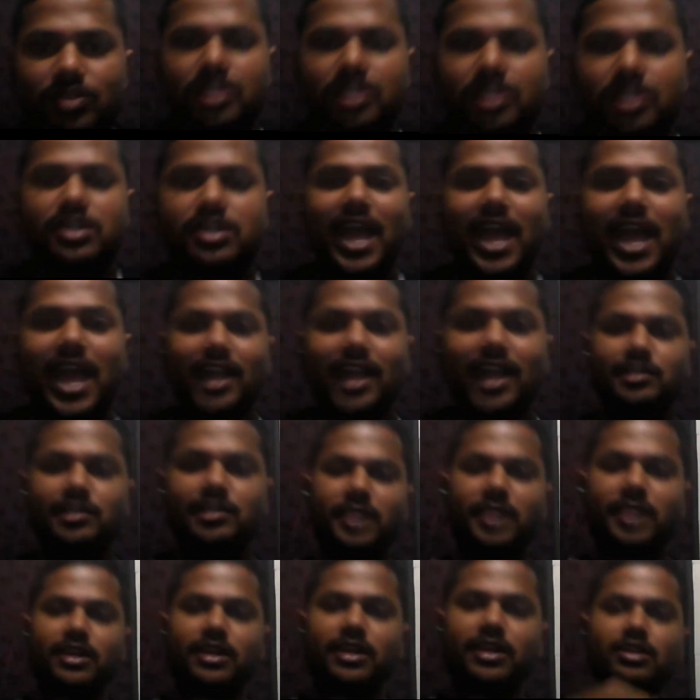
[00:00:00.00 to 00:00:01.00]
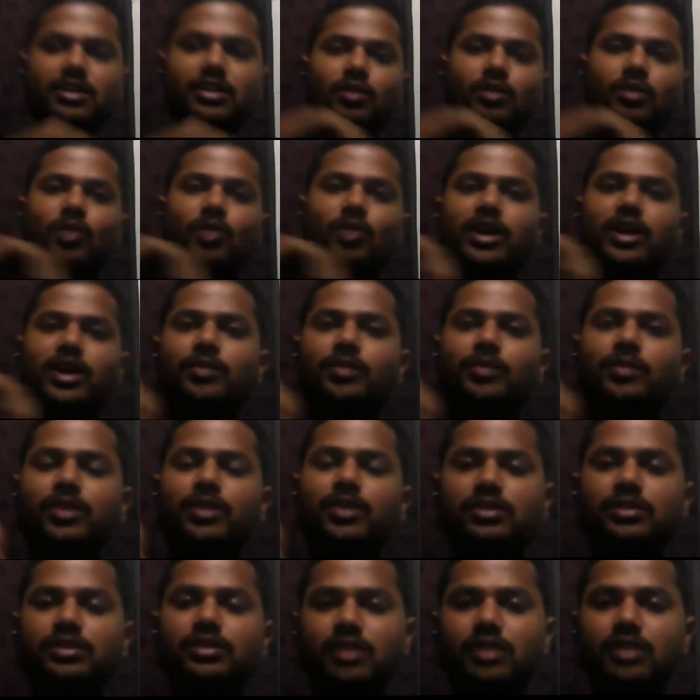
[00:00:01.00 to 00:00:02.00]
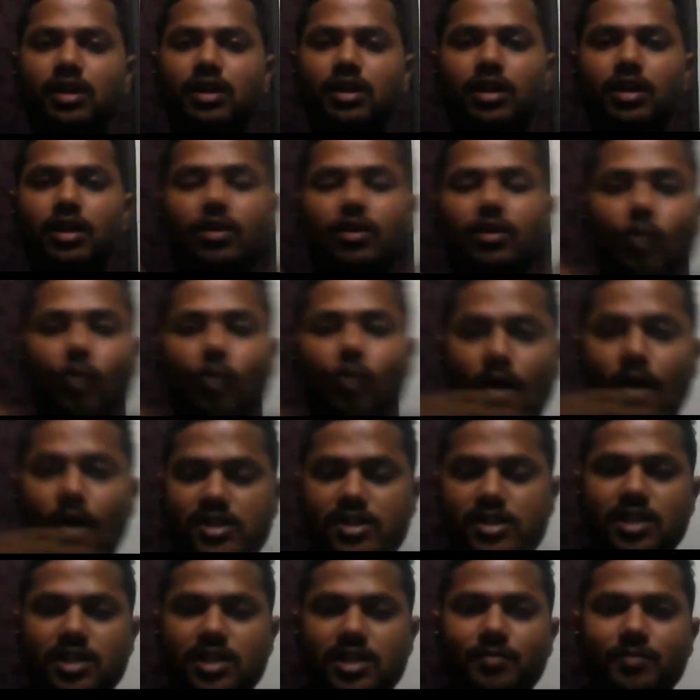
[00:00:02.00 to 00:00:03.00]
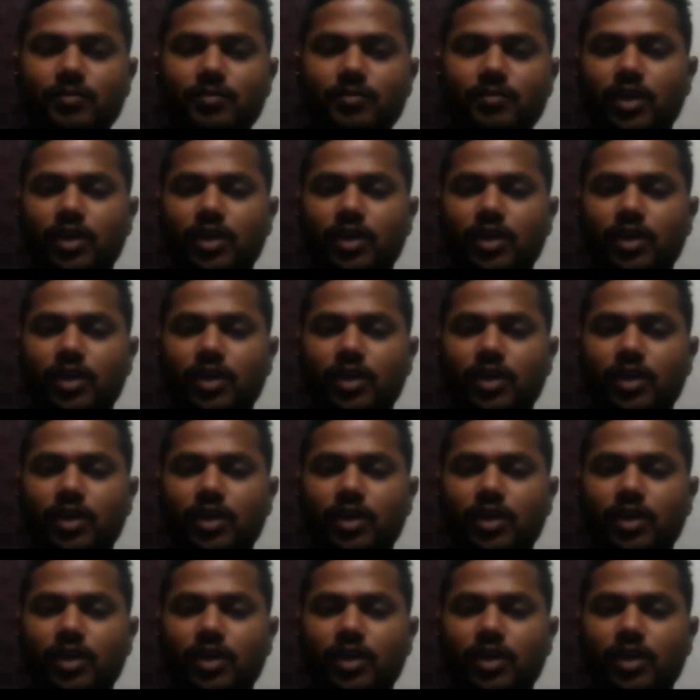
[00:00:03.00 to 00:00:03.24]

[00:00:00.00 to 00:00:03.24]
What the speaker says: just explained the whatever the concept